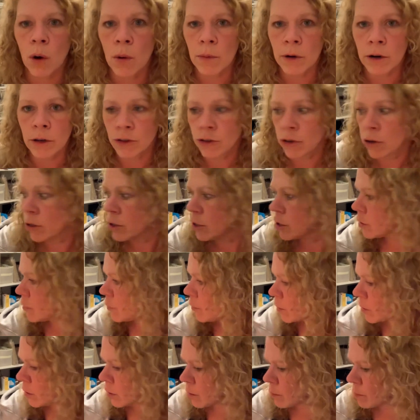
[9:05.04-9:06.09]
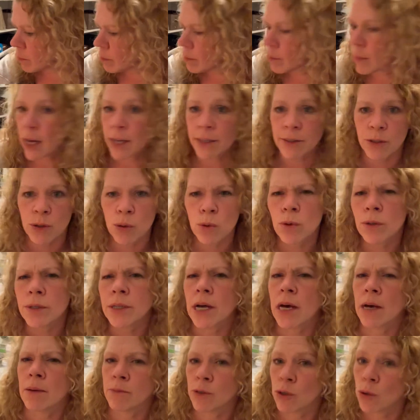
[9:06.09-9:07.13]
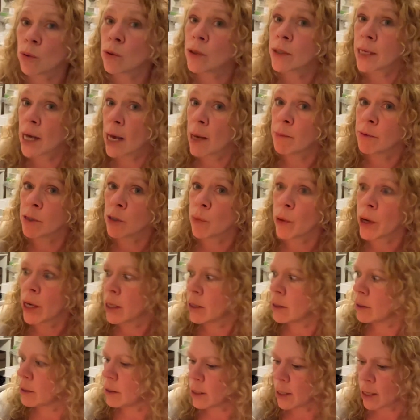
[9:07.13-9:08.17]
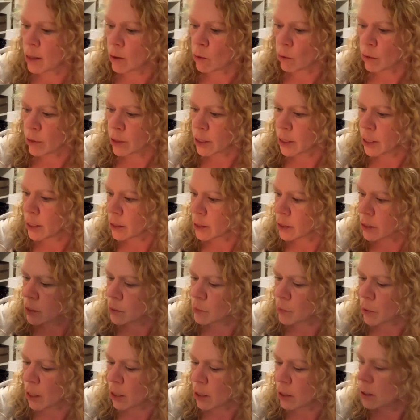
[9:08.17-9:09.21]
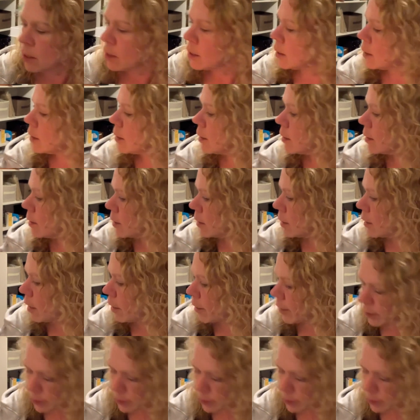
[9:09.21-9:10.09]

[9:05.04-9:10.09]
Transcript: Walmart charges for them at school time. School time is when you get all the deals, but all